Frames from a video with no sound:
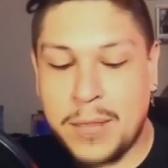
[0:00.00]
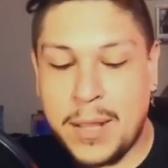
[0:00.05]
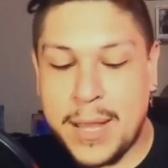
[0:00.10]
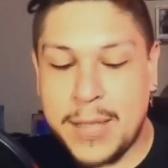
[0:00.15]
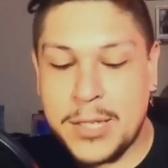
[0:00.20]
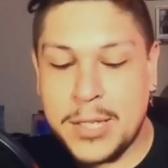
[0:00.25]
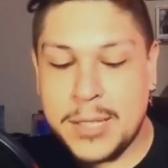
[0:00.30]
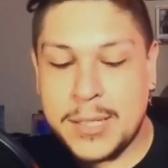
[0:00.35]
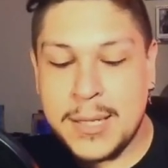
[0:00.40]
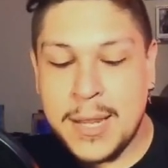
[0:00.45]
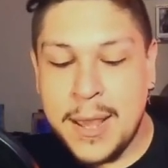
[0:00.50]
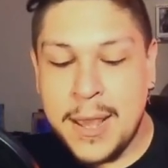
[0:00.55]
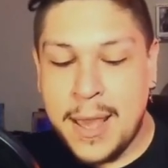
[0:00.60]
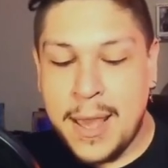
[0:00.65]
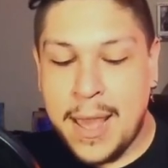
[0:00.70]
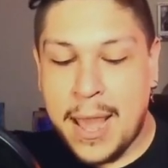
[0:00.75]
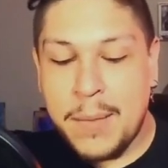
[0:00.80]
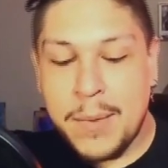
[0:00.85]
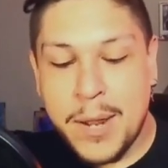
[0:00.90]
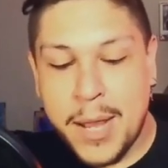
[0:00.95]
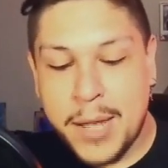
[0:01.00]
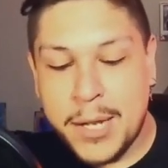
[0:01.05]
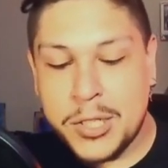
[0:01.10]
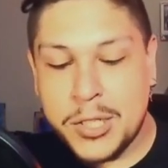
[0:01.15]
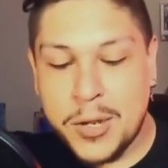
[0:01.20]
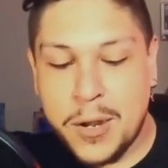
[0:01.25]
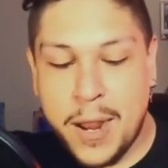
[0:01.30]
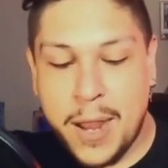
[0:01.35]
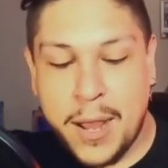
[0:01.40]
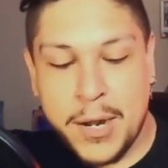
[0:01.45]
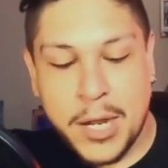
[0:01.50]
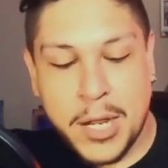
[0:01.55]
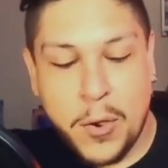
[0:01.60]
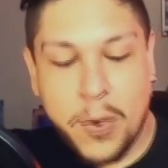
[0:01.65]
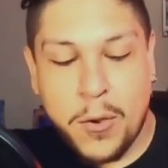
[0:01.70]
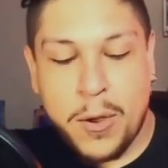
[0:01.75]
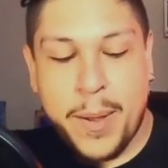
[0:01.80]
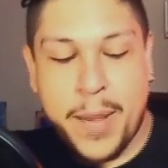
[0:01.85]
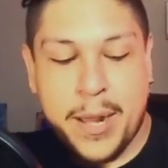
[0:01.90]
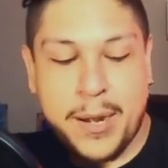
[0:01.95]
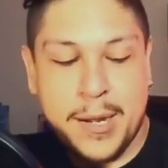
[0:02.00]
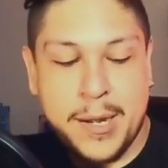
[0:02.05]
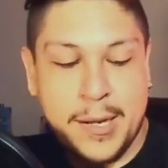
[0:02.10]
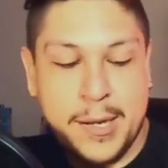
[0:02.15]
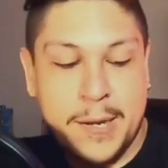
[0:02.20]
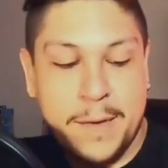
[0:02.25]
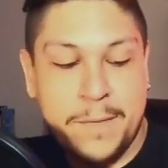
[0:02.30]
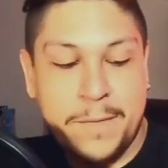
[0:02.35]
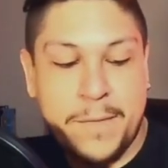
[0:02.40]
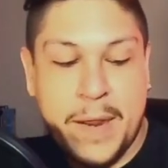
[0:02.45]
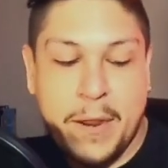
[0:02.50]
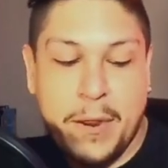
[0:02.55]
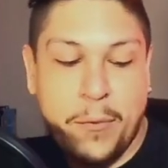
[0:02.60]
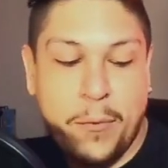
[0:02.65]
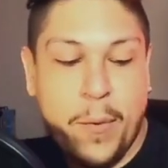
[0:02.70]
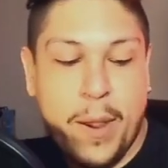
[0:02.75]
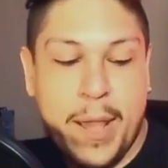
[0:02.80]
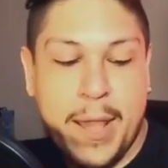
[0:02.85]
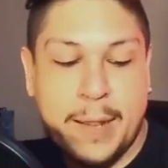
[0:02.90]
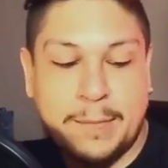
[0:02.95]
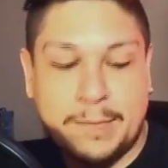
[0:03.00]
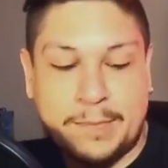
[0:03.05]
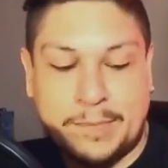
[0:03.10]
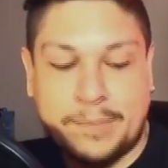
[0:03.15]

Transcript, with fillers: I just am not sure how to go about it in a fair way.